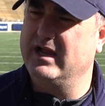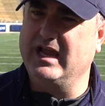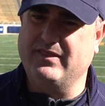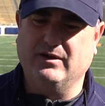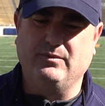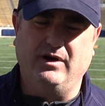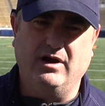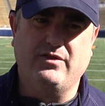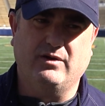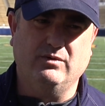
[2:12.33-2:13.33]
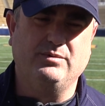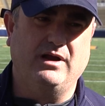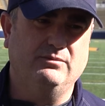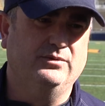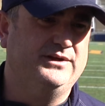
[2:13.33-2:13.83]
Yeah, I think we are. I think we'll
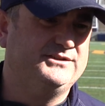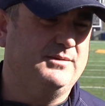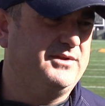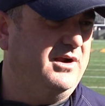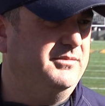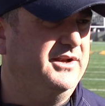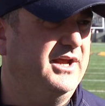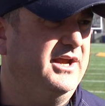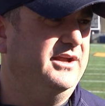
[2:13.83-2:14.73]
probably release something on Monday.